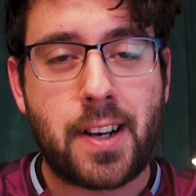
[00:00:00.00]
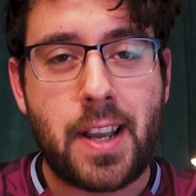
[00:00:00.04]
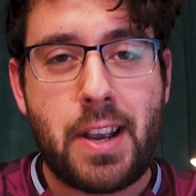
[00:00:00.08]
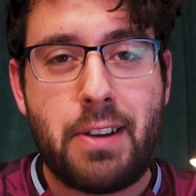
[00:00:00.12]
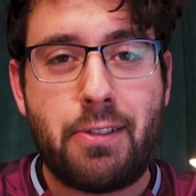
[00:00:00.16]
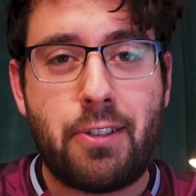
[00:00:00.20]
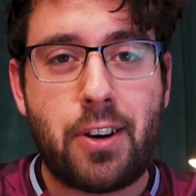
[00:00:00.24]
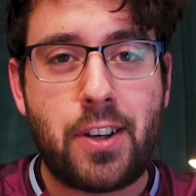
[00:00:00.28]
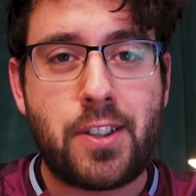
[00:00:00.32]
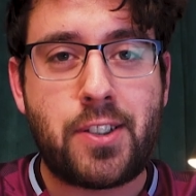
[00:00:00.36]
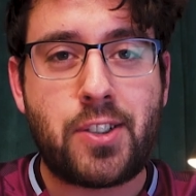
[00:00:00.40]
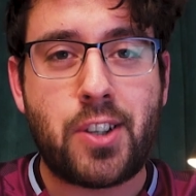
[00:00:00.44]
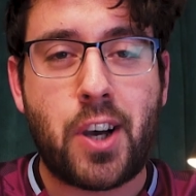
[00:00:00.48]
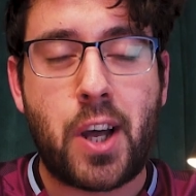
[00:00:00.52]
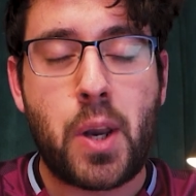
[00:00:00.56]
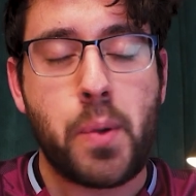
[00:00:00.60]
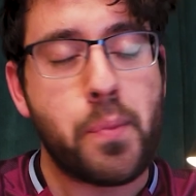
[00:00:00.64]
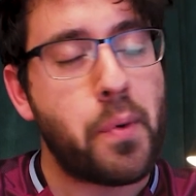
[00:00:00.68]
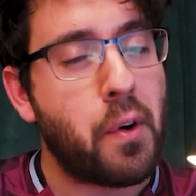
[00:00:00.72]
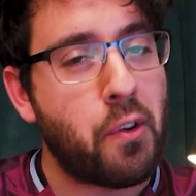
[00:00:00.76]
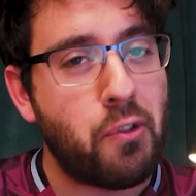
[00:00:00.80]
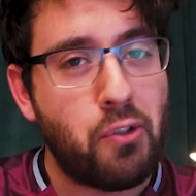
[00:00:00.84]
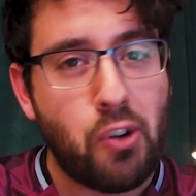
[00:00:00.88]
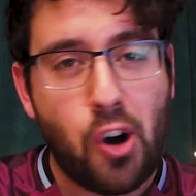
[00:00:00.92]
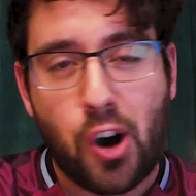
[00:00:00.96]
Leroy Sane
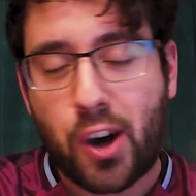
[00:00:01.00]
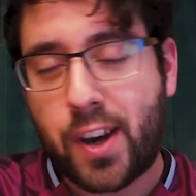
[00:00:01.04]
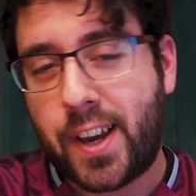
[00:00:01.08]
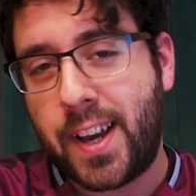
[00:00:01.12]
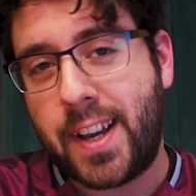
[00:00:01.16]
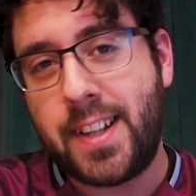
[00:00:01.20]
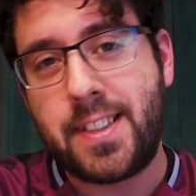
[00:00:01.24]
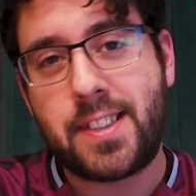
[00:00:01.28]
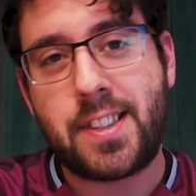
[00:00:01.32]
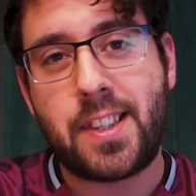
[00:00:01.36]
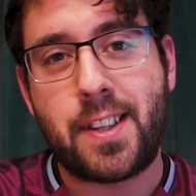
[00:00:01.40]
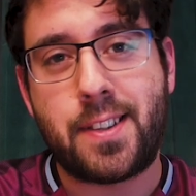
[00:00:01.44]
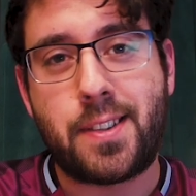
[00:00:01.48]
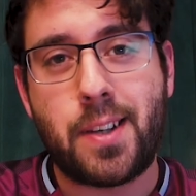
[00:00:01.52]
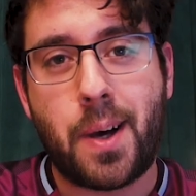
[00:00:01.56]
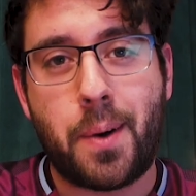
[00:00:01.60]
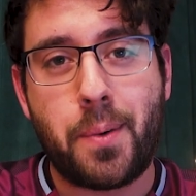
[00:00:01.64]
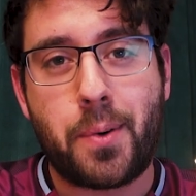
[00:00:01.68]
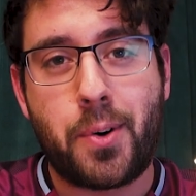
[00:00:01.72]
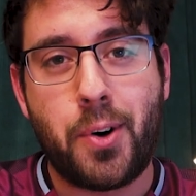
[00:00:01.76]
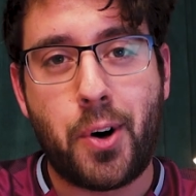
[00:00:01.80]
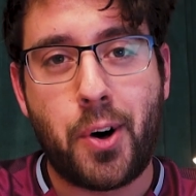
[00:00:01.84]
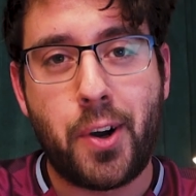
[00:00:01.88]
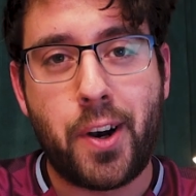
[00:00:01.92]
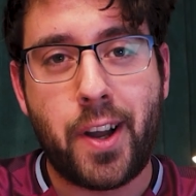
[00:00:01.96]
with a rocket into the
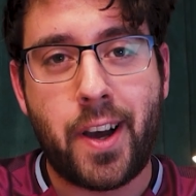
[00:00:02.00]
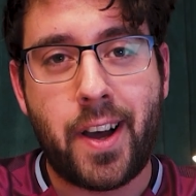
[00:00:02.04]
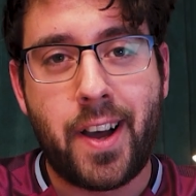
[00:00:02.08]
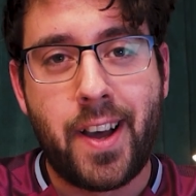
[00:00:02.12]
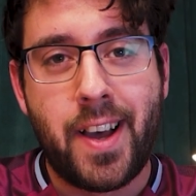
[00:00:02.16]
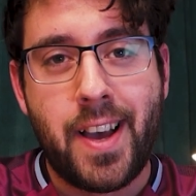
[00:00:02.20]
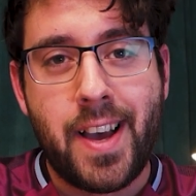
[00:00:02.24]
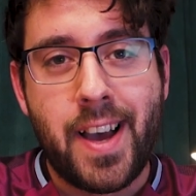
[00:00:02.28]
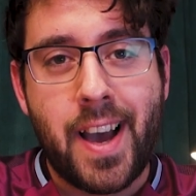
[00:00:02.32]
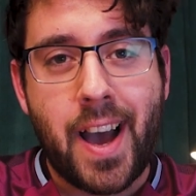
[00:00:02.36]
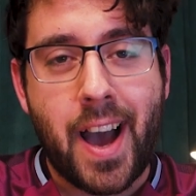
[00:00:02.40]
top corner.